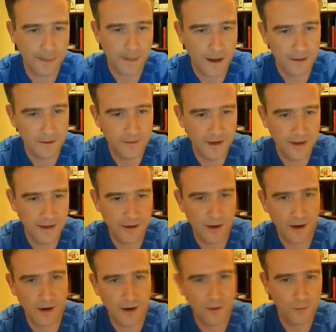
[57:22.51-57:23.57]
Data
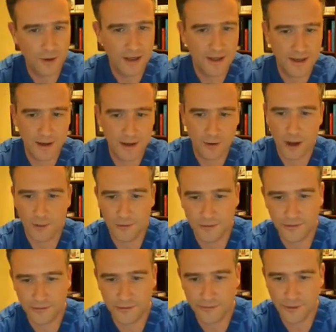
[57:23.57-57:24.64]
on weaning outcomes
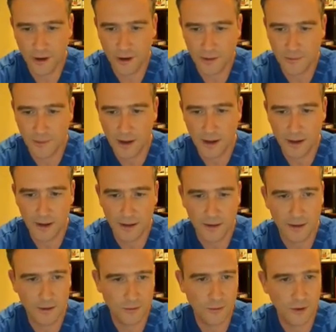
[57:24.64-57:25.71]
from
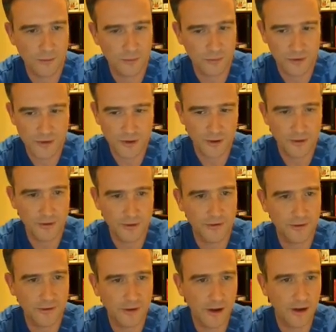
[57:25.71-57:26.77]
Laurent Bouchard's
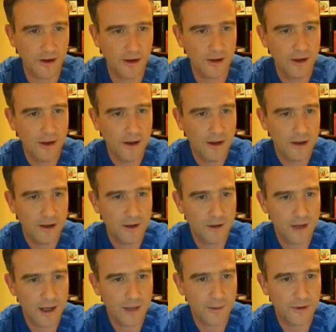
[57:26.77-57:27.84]

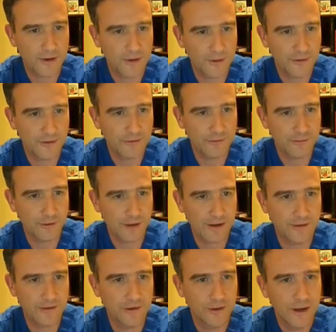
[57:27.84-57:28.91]
collaborators in
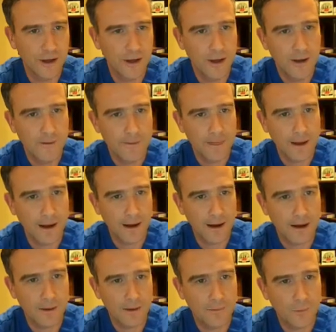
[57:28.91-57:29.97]
France,
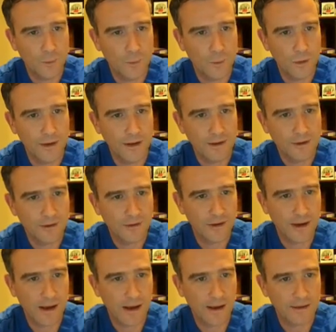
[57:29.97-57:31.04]
where they looked
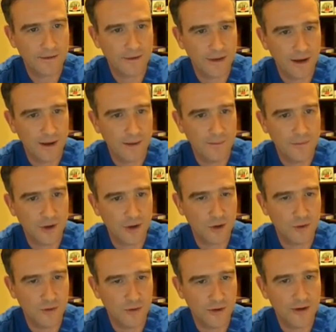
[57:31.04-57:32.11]
at
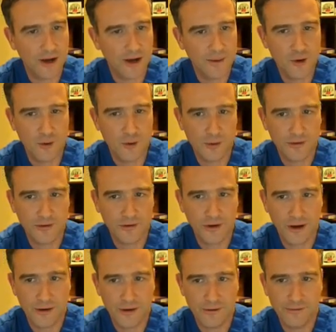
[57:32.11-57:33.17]
the time course
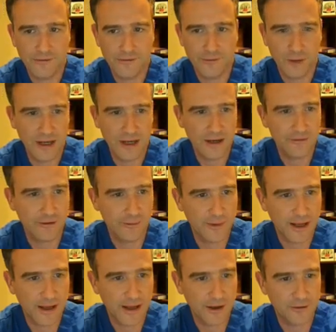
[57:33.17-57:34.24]
of weaning from
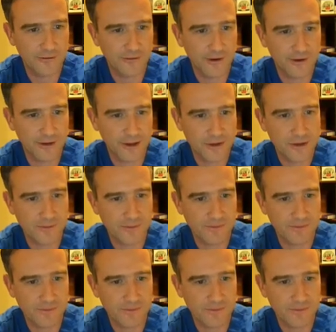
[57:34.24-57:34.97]
mechanical ventilation.